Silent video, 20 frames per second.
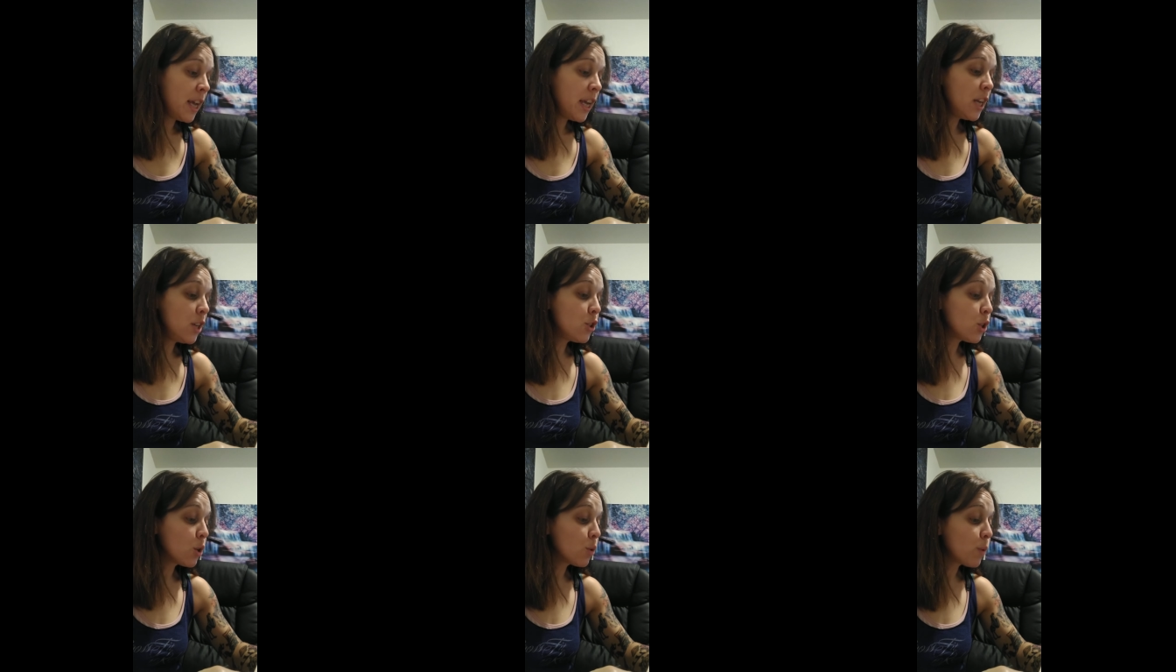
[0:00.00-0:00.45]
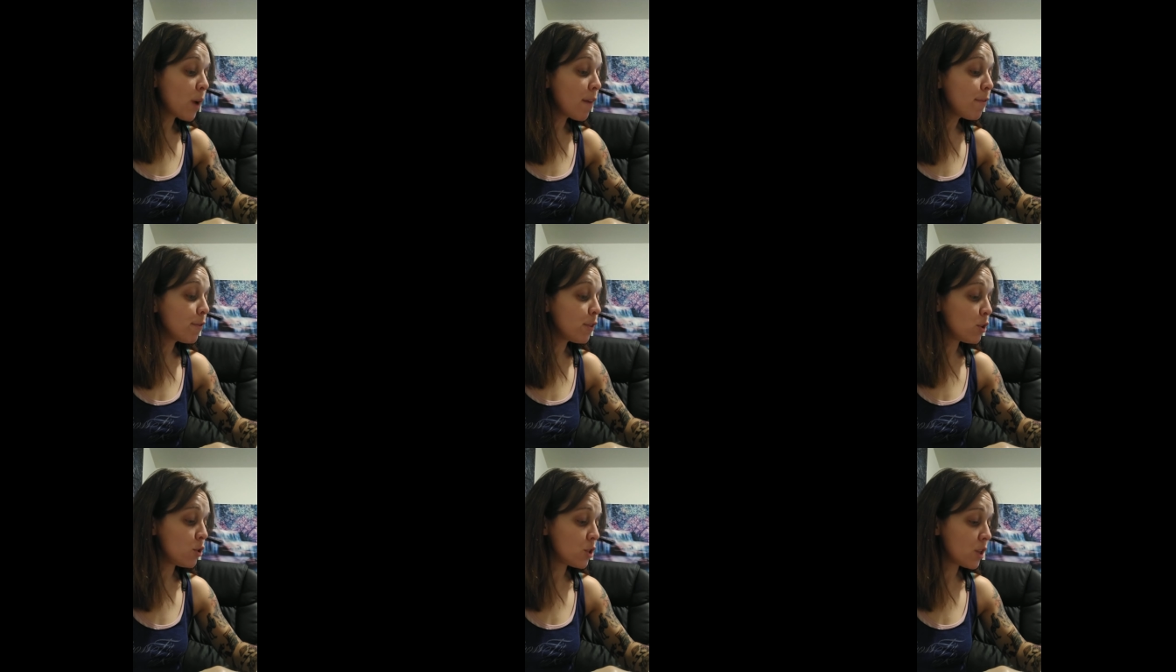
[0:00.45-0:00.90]
He took
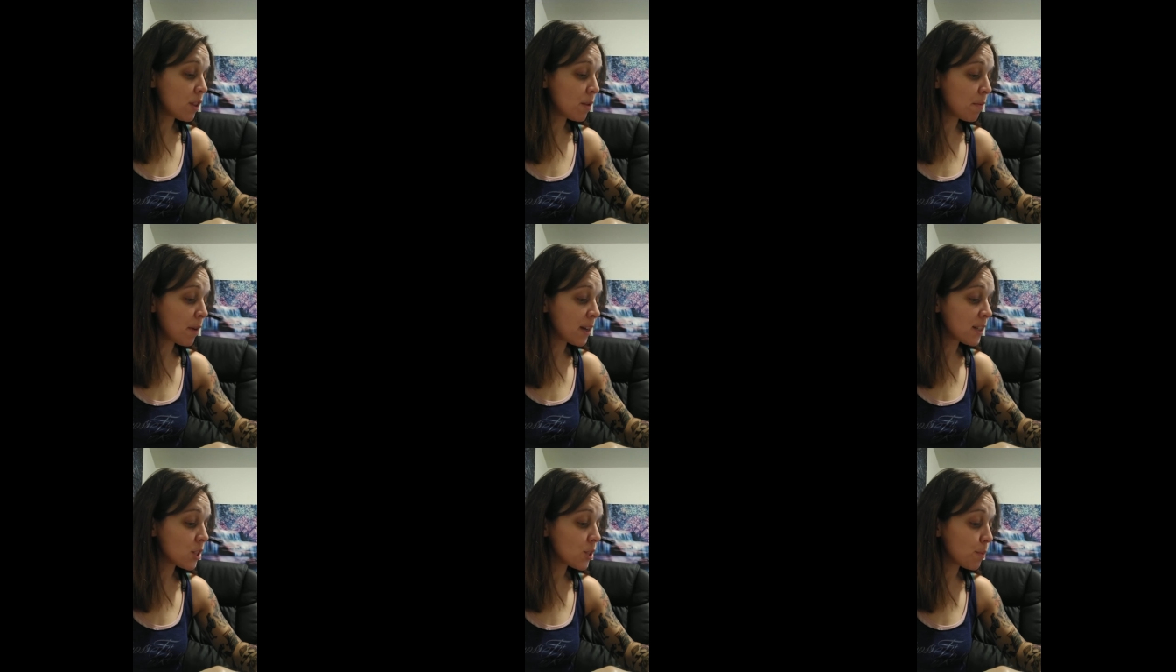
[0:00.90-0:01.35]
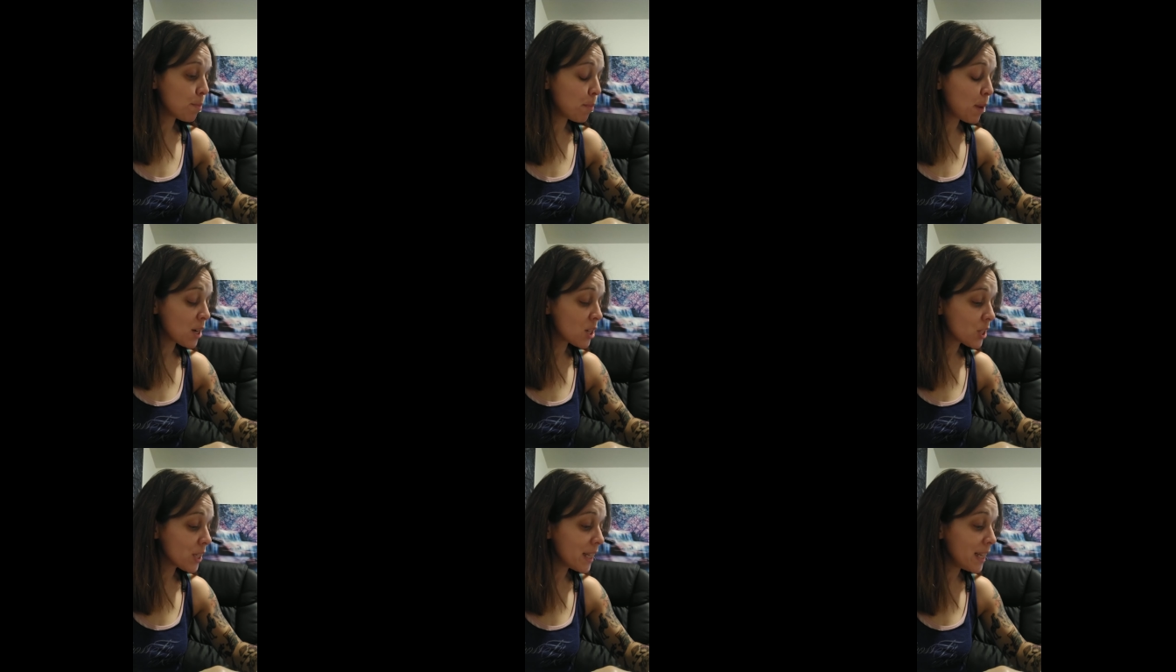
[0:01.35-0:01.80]
refuge in the
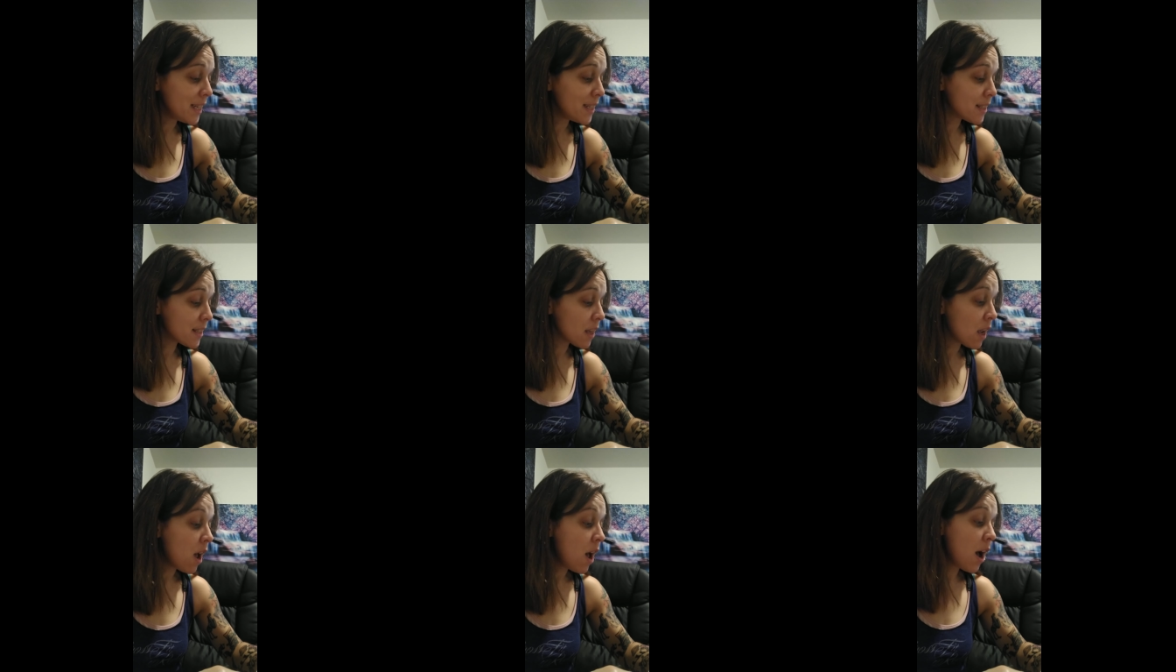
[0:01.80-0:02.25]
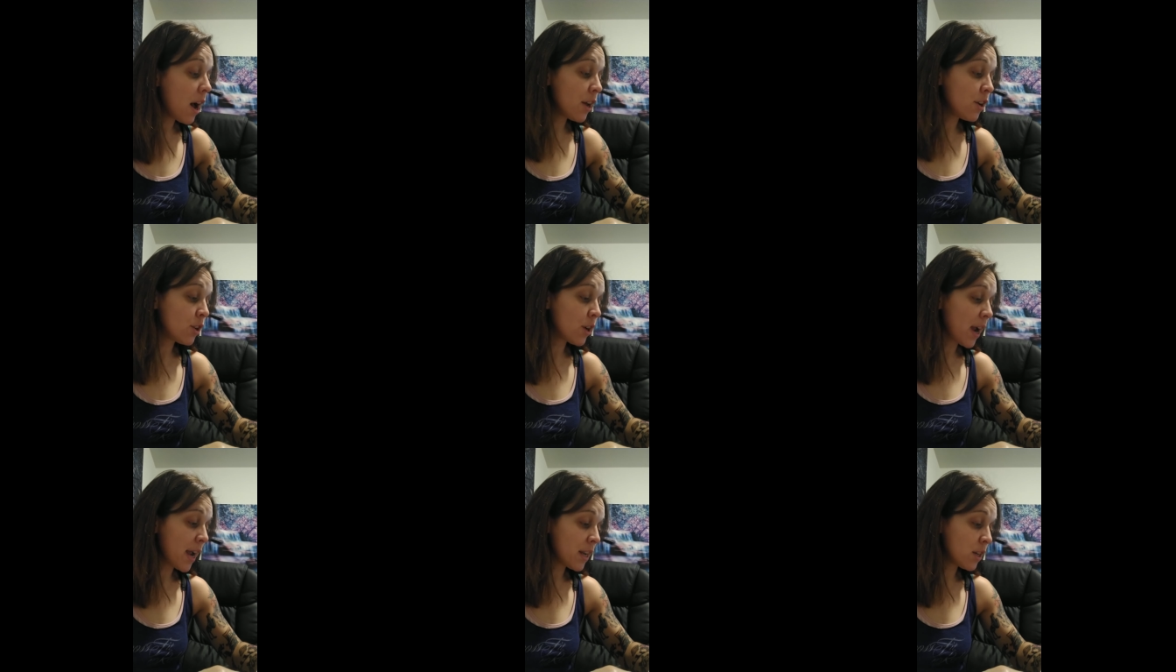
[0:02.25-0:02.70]
Majlis
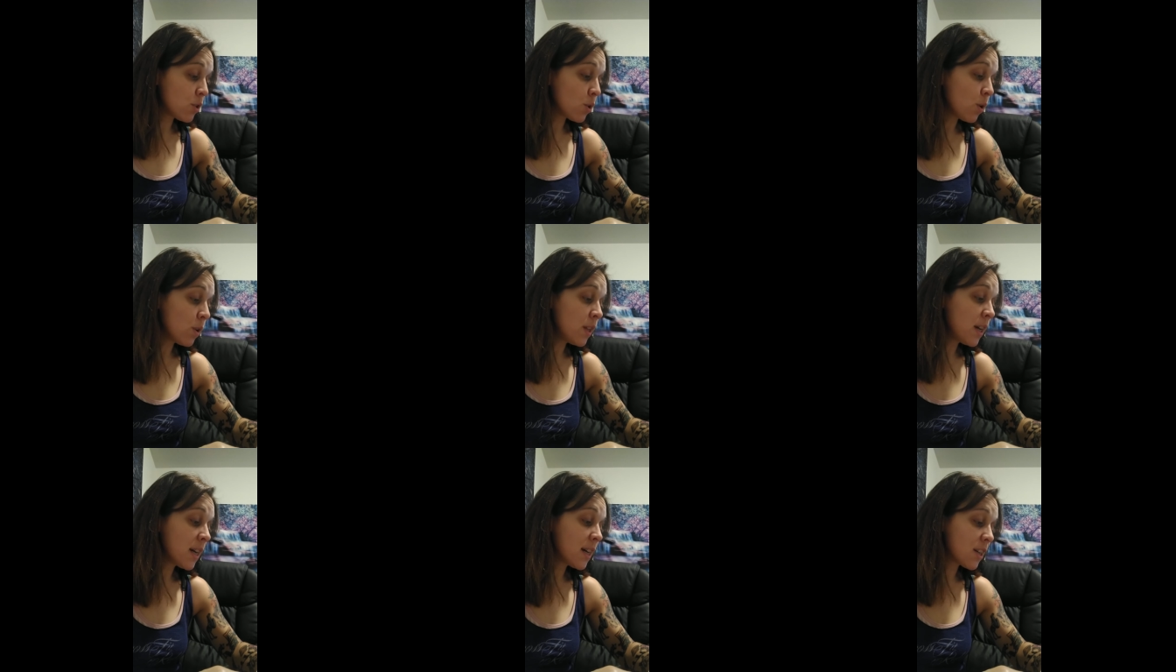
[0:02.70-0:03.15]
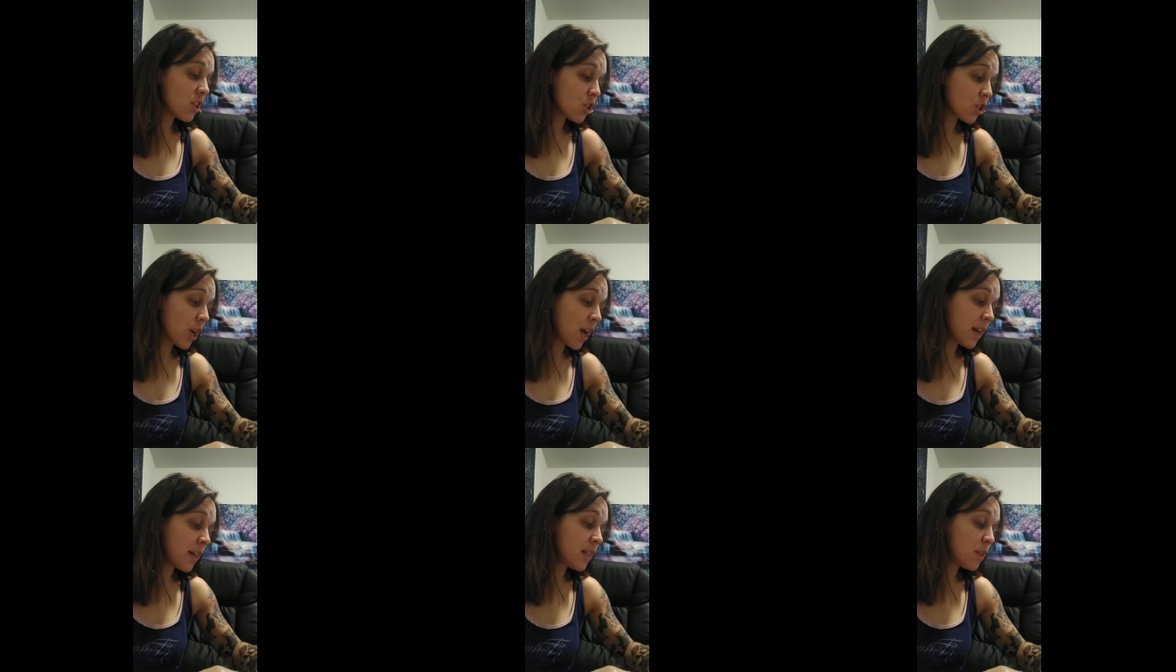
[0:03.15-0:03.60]
under Ayatollah
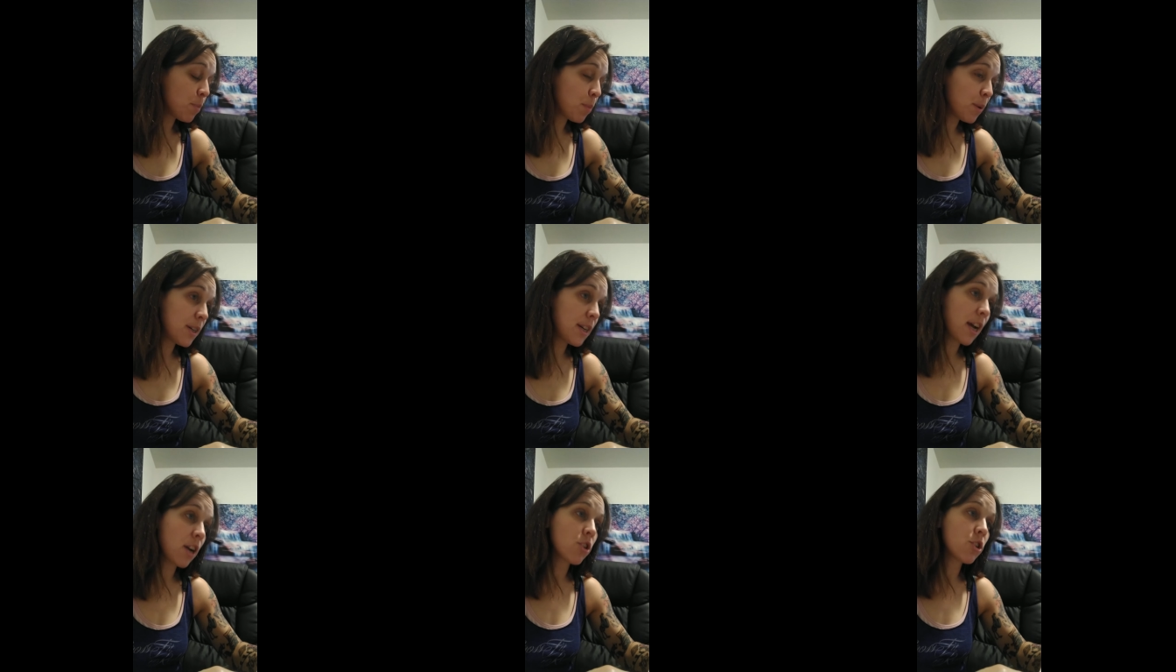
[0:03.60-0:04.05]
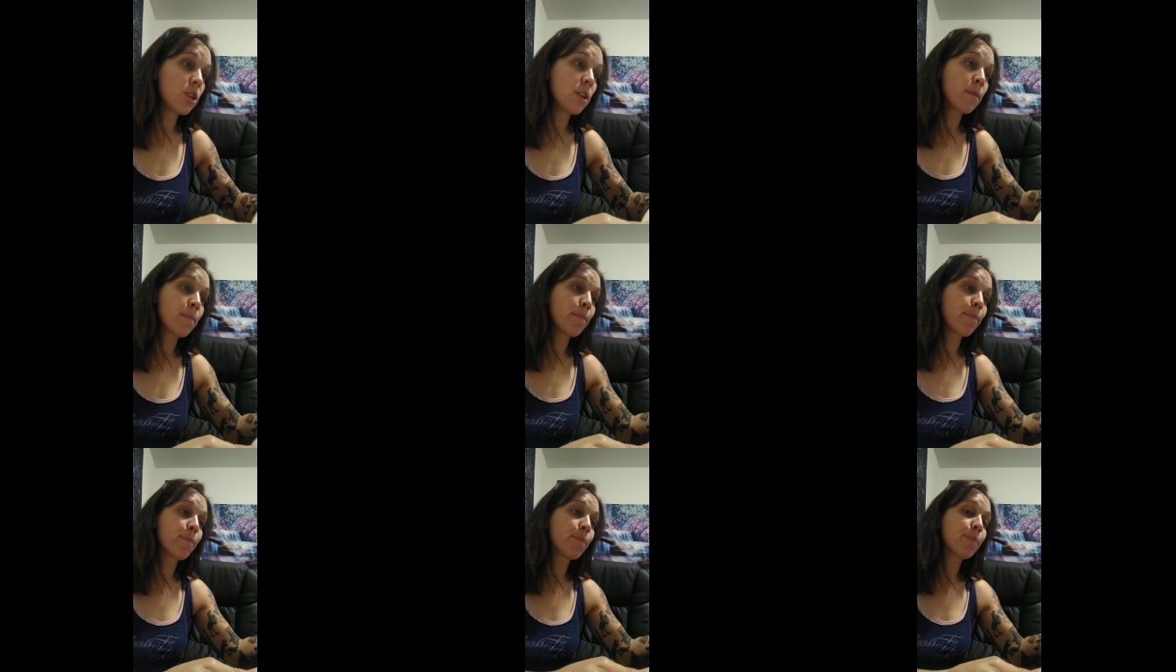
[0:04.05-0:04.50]
Kashani's protection.